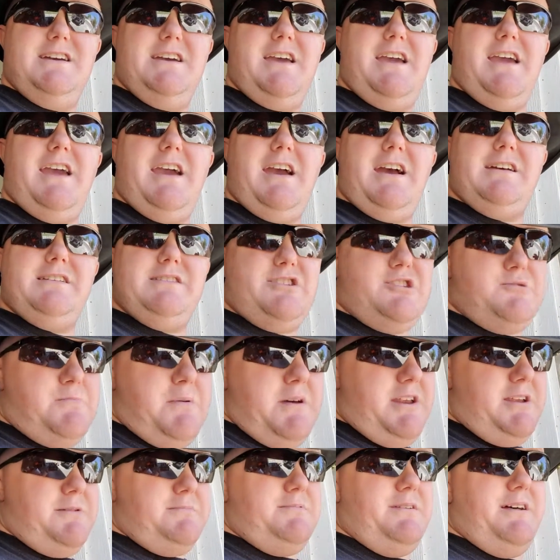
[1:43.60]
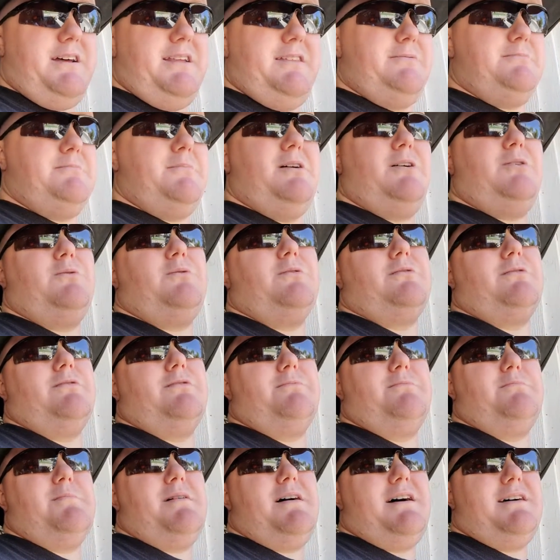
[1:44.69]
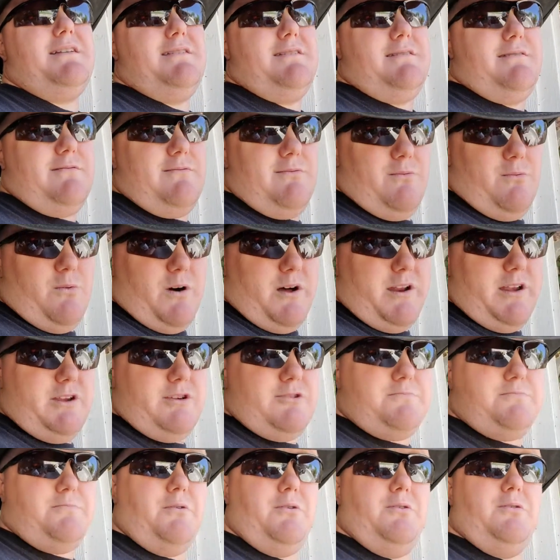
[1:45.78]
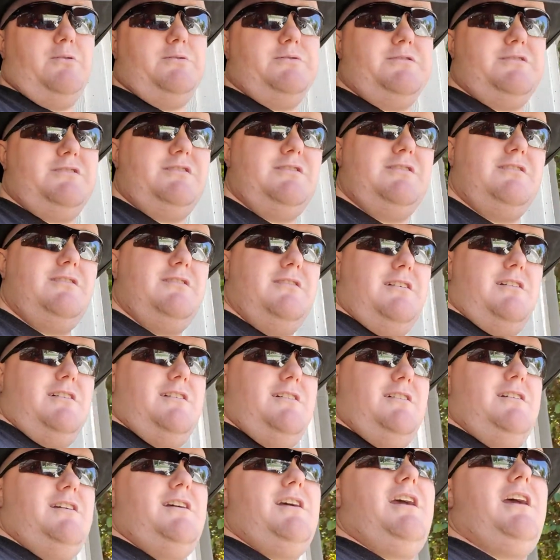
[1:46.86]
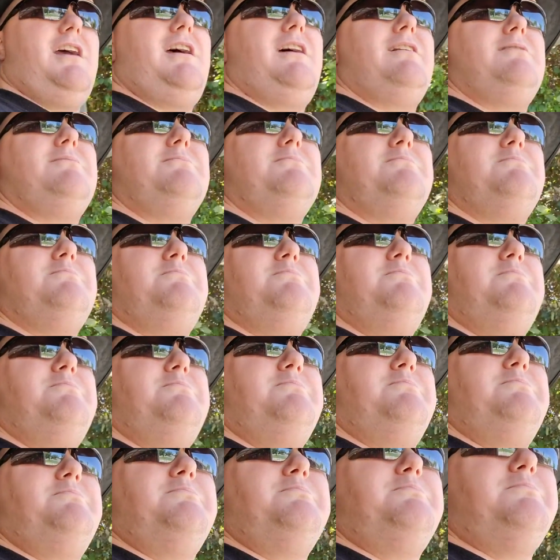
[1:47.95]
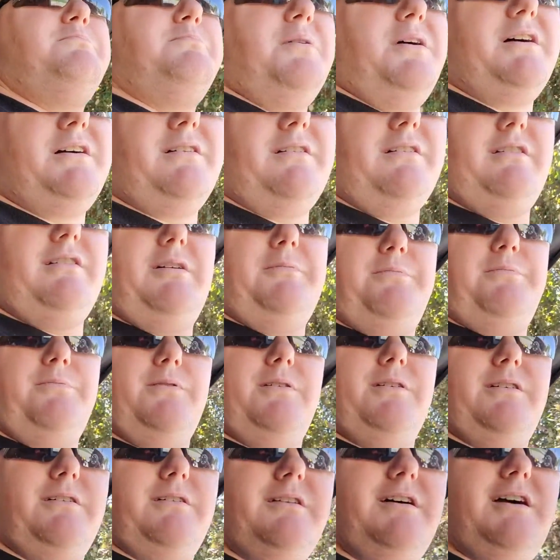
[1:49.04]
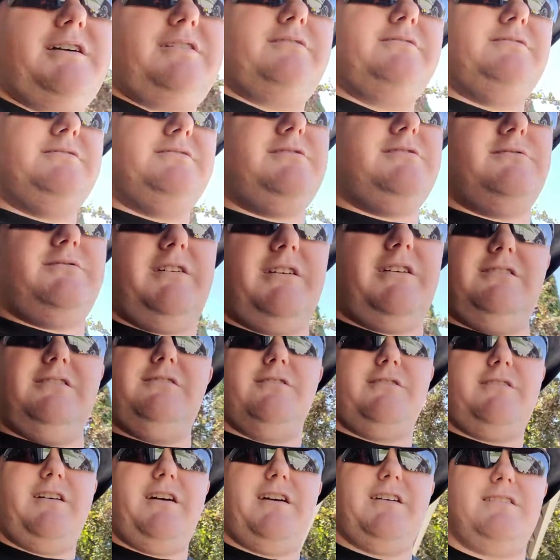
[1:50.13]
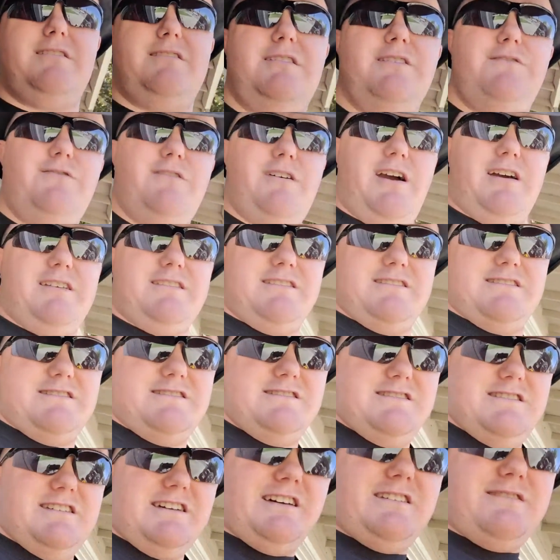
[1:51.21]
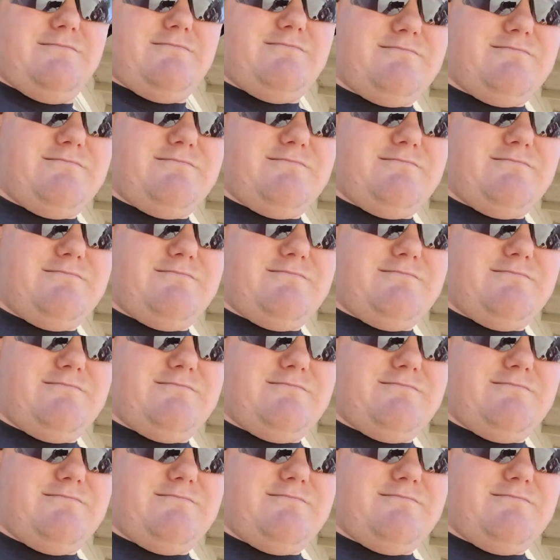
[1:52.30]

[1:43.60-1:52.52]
And spinning blade of the mower met 1-inch bolts and buggered it up pretty good. Actually, let's go take a look at it, see if you guys can see it.